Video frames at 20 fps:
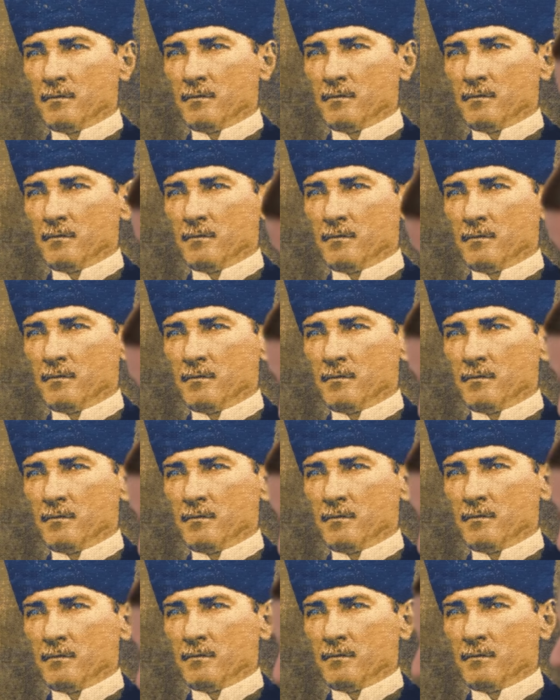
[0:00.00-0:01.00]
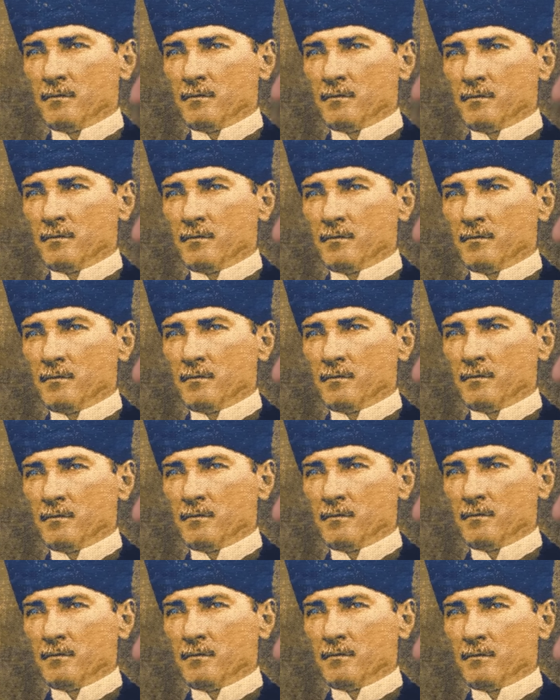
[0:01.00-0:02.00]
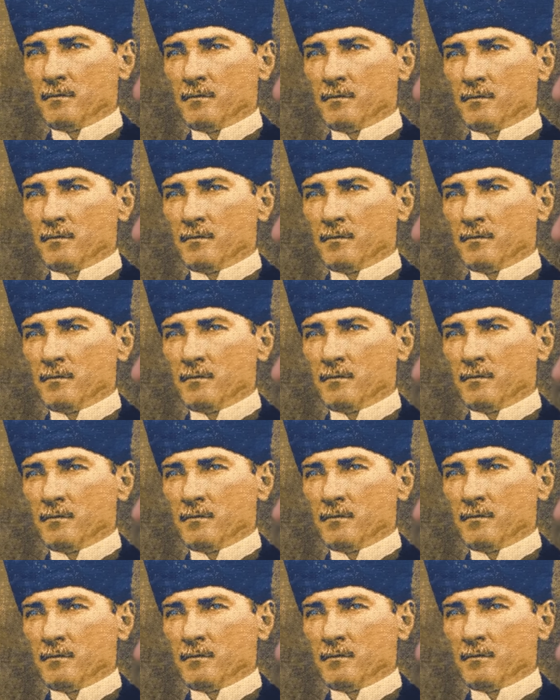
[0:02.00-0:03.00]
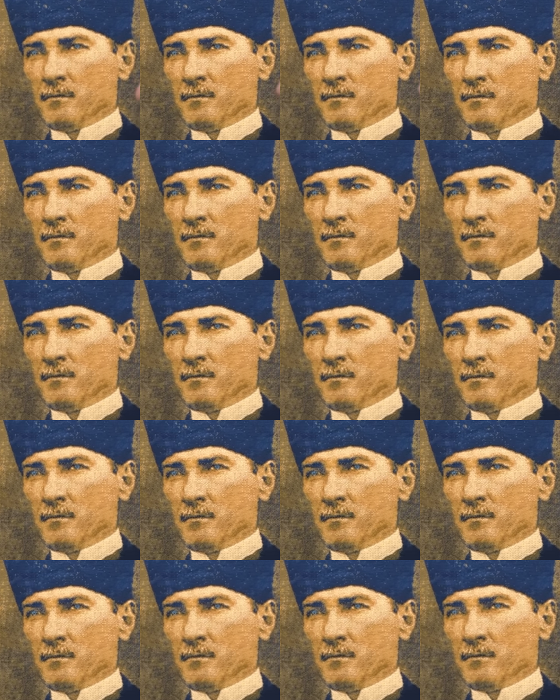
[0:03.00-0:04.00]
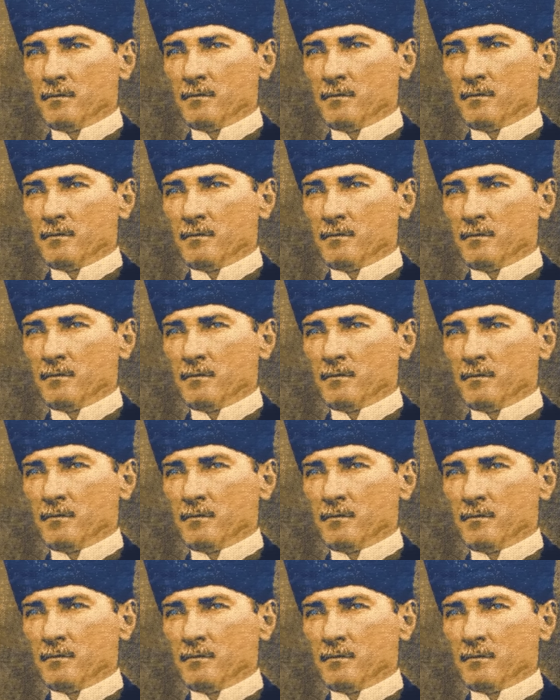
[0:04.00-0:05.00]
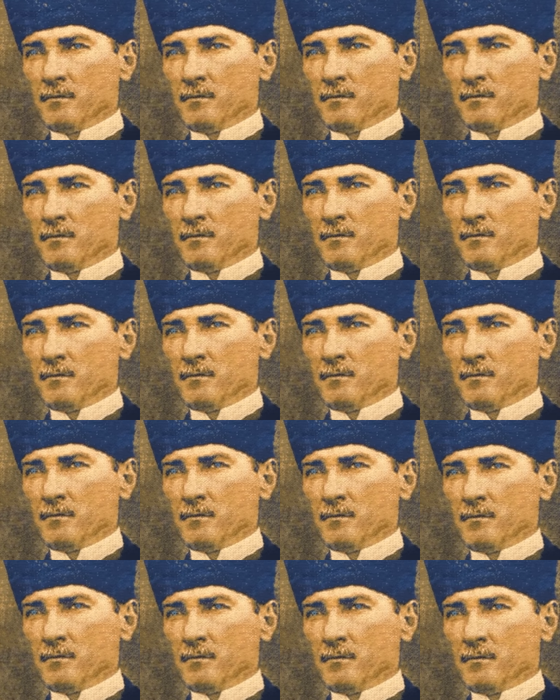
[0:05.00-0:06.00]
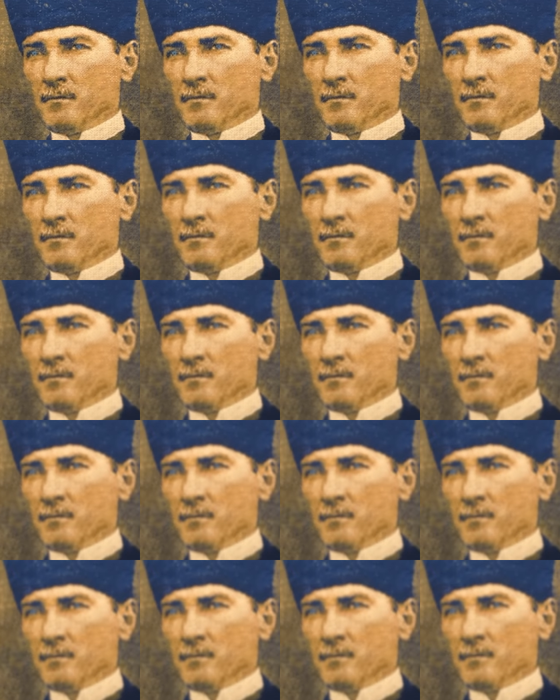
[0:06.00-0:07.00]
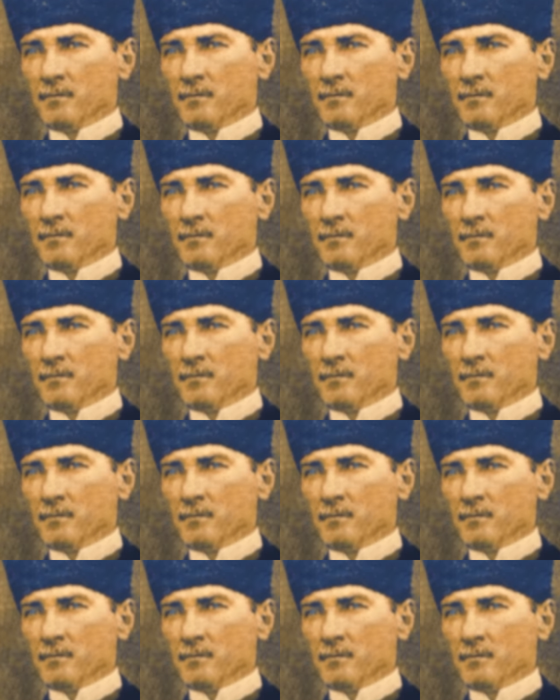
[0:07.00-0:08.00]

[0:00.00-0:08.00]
[no speech]